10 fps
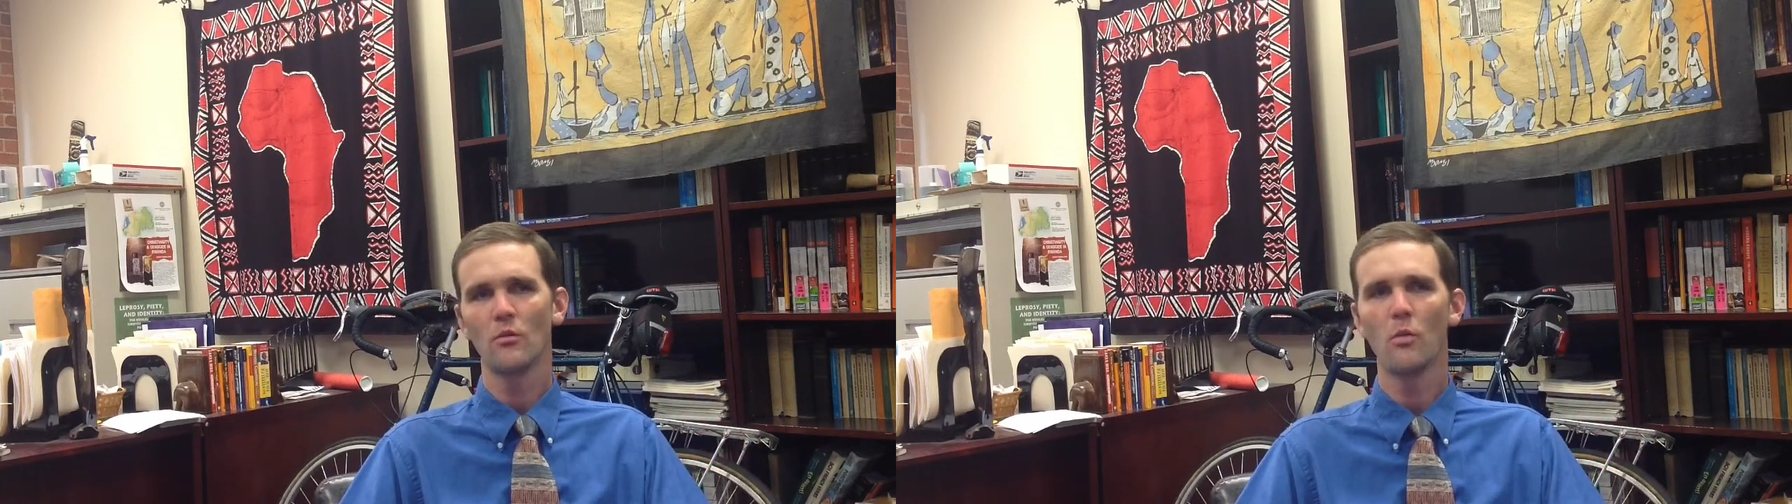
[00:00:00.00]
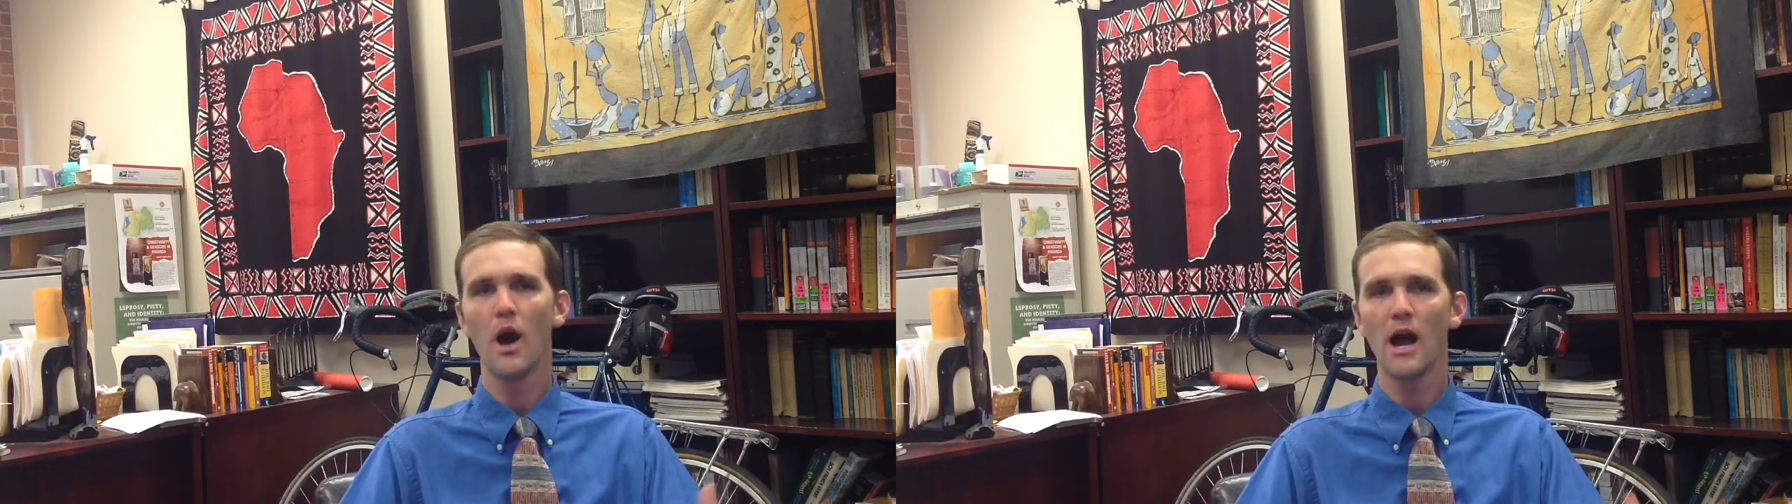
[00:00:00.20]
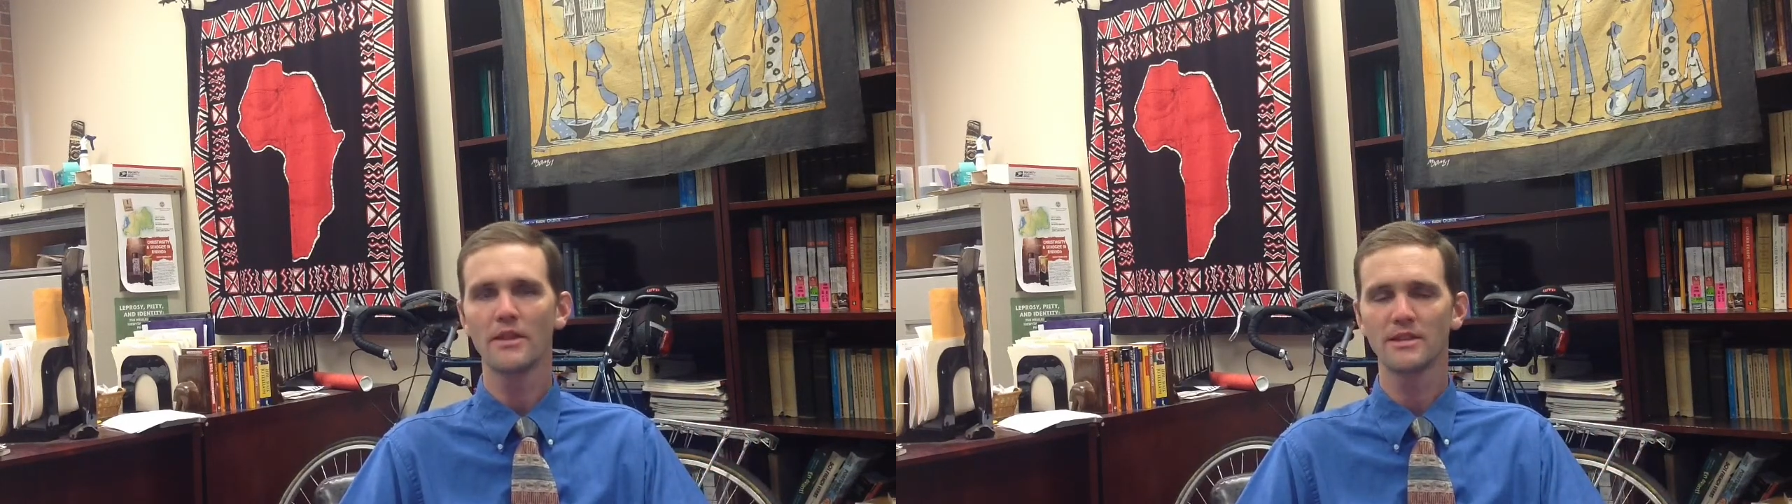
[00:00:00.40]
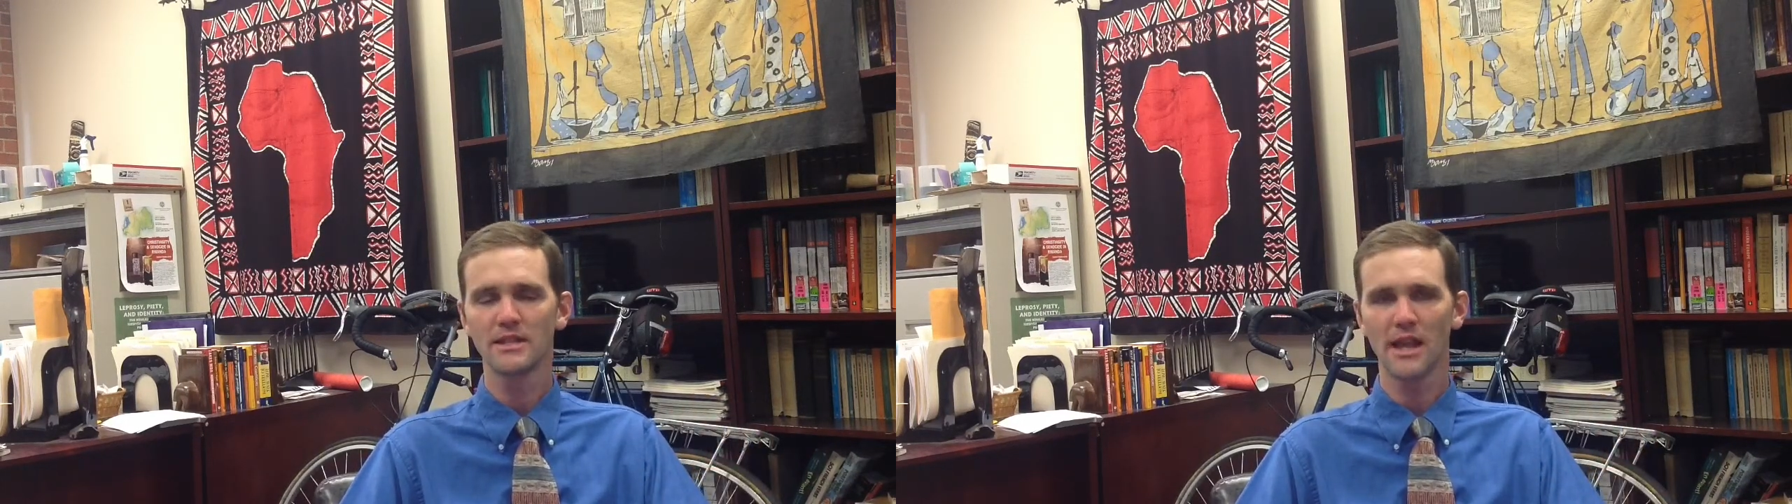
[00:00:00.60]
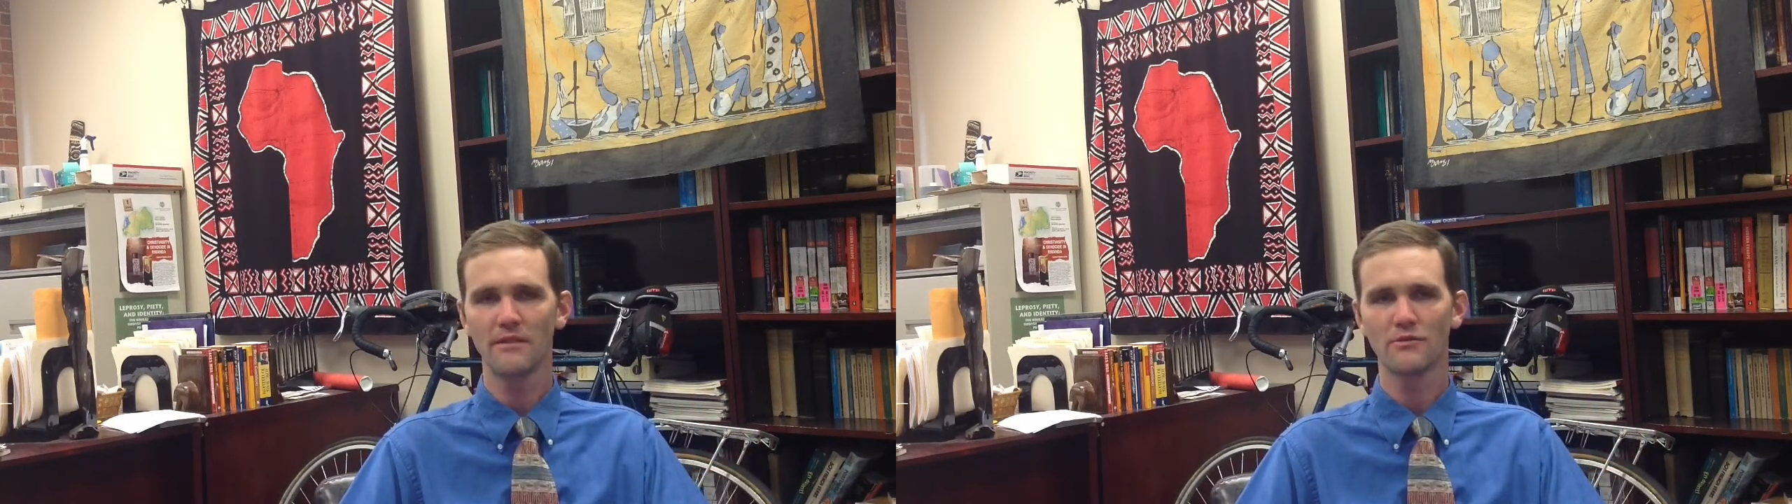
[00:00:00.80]
why the
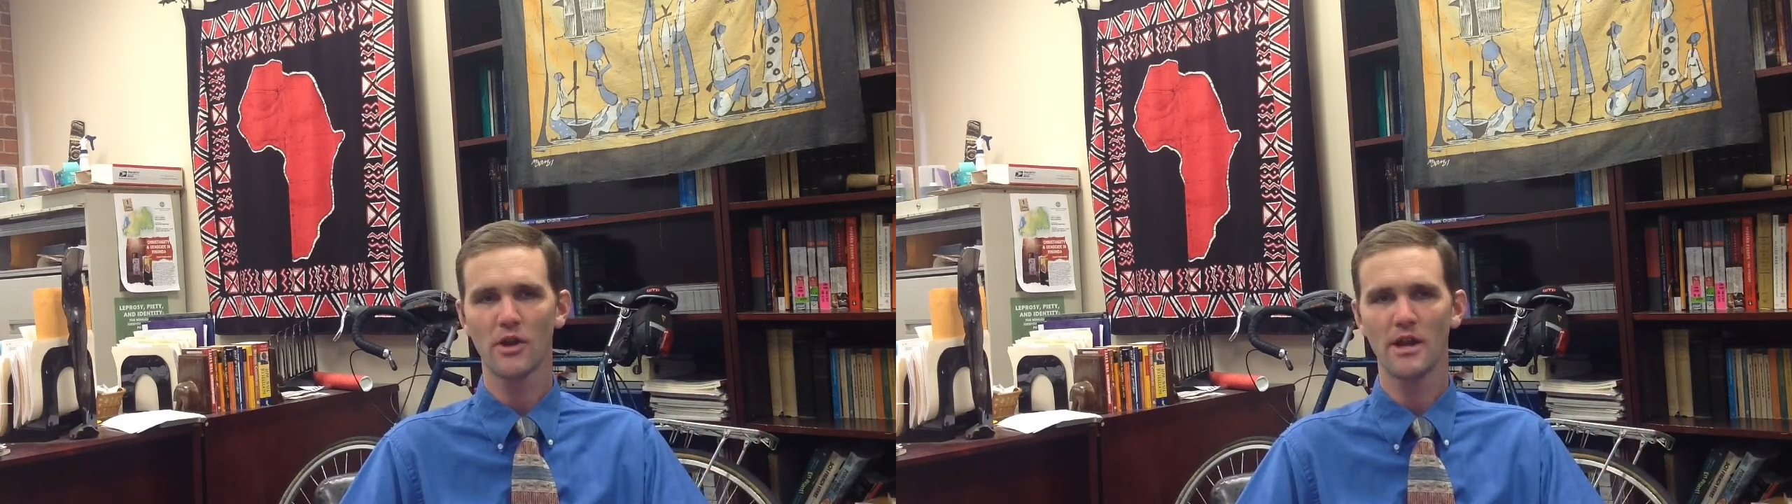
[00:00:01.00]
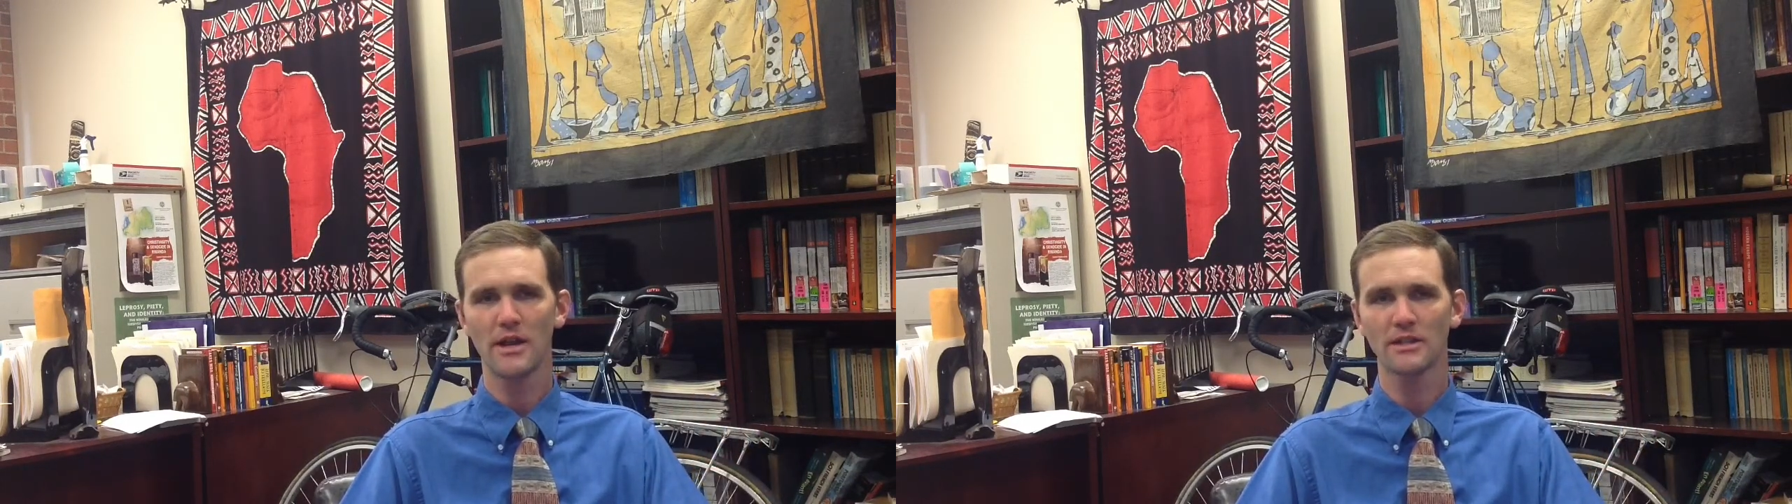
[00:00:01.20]
slave trade